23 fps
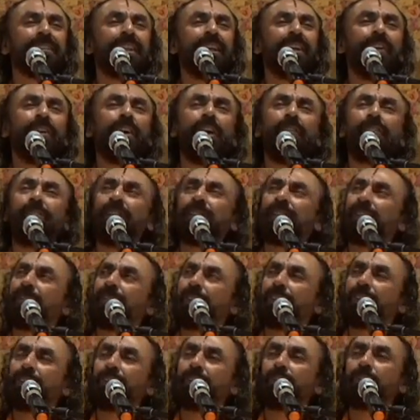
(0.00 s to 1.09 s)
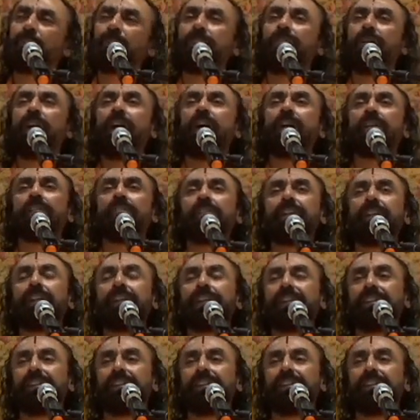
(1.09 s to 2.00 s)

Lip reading: their office was too far away.